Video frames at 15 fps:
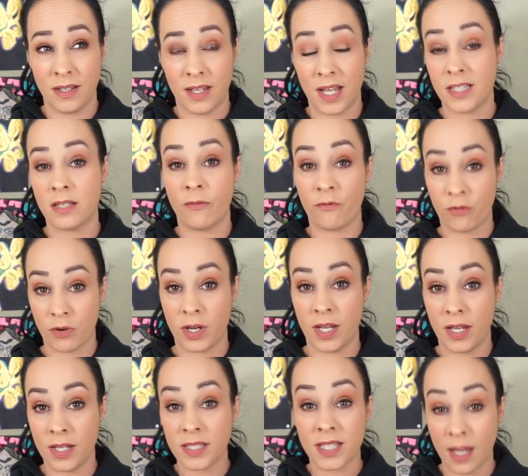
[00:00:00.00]
and some
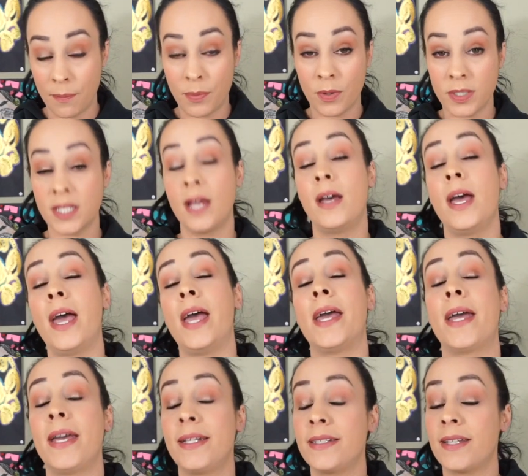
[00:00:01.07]
free samples.
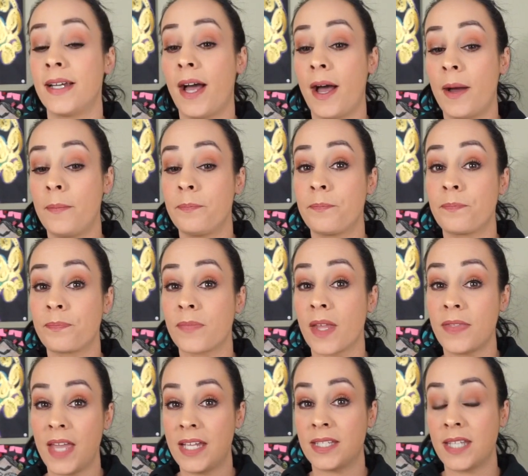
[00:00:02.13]
And
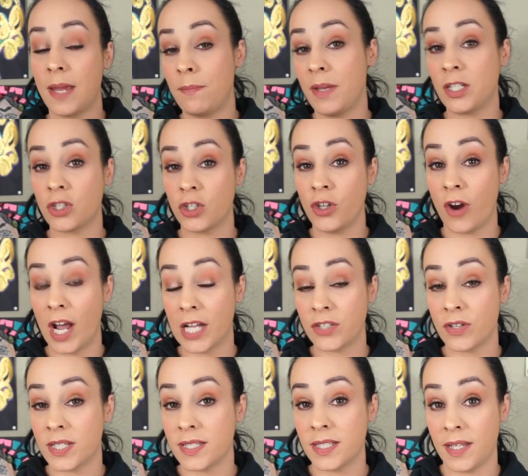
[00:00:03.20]
they said, make sure your
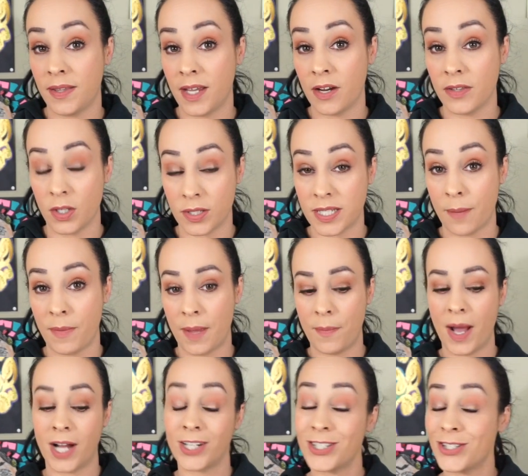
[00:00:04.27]
address is in there and they'll send me a
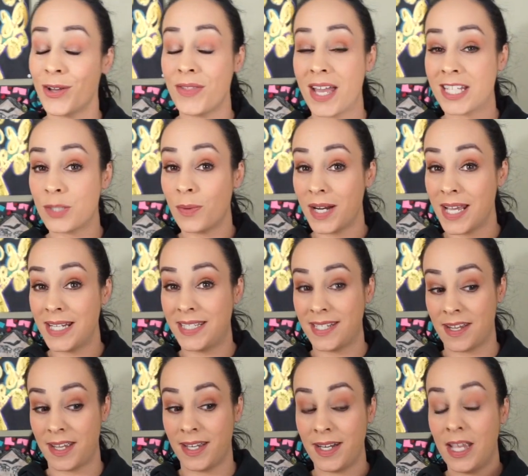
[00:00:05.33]
box. So that's what I
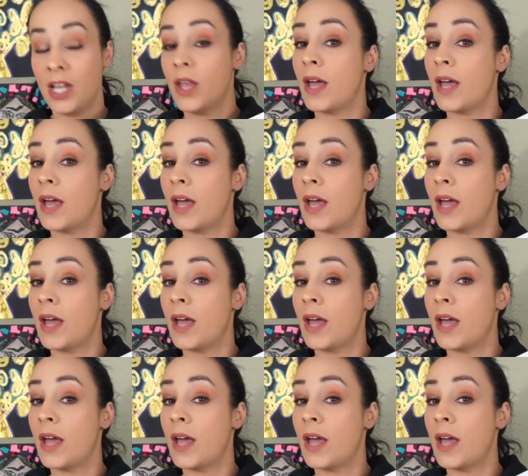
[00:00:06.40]
did.